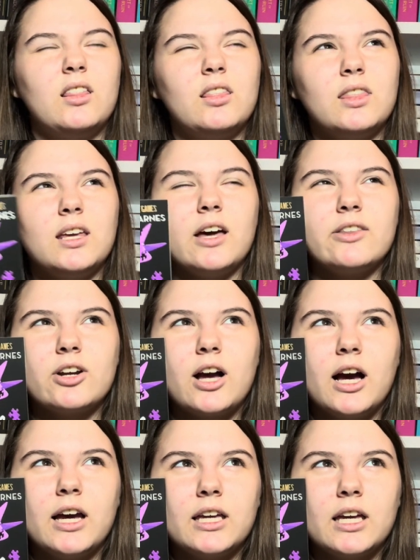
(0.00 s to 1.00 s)
the other
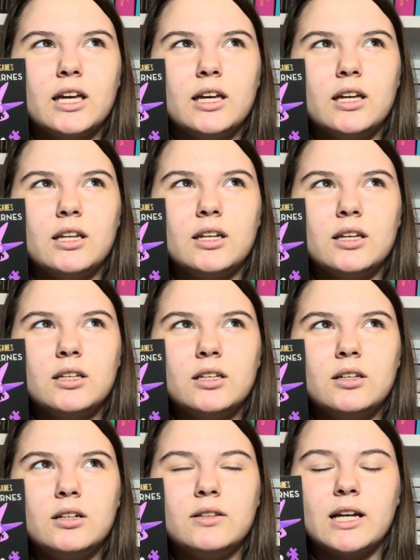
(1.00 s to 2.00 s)
guy can
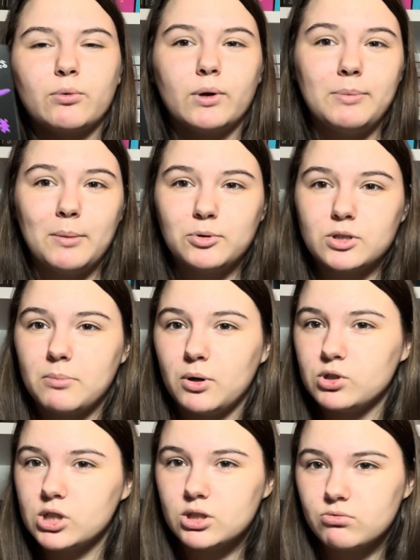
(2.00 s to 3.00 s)
like read people's
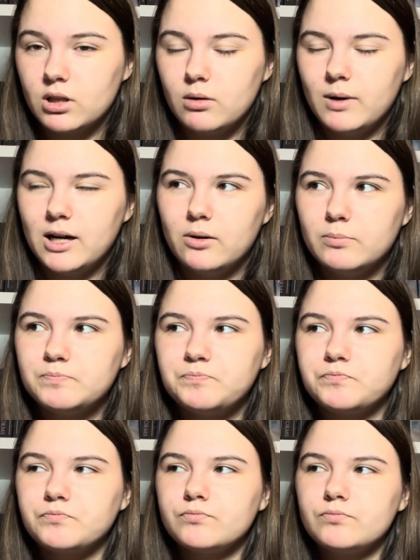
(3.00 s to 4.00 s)
emotions really well.
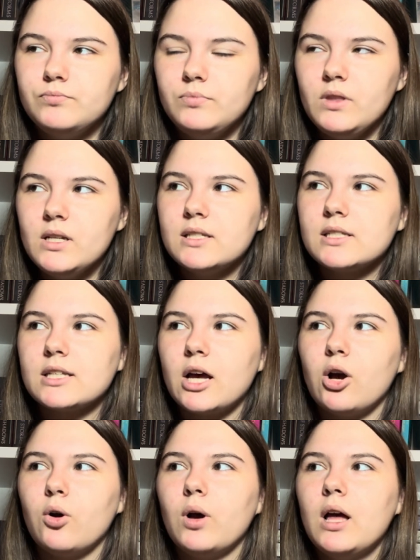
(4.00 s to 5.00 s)

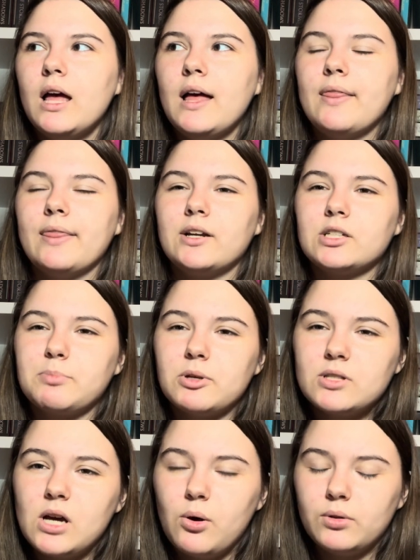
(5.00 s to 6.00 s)
So they're supposed
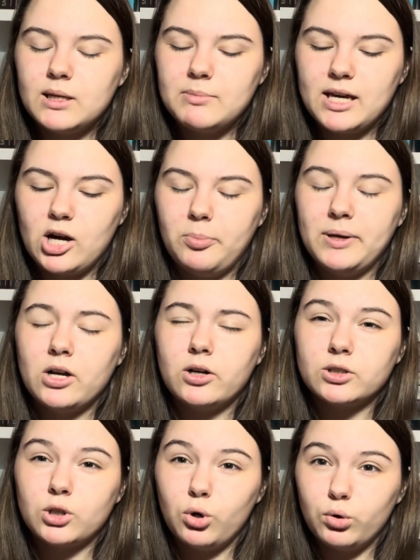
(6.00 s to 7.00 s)
to only be helping
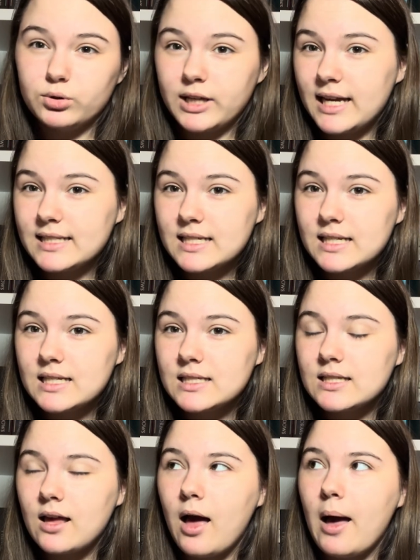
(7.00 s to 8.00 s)
on cold
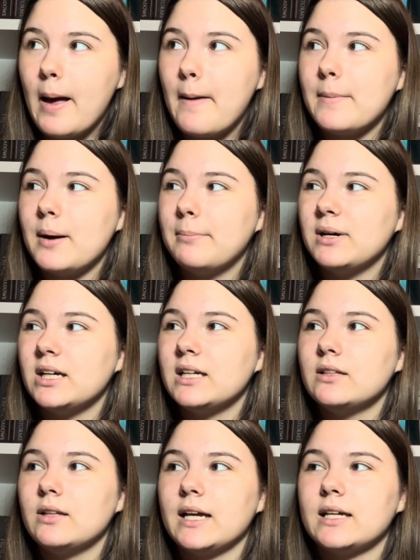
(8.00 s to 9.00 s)
cases, but
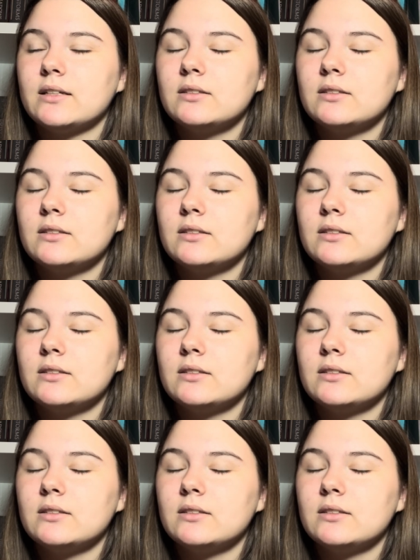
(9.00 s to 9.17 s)
like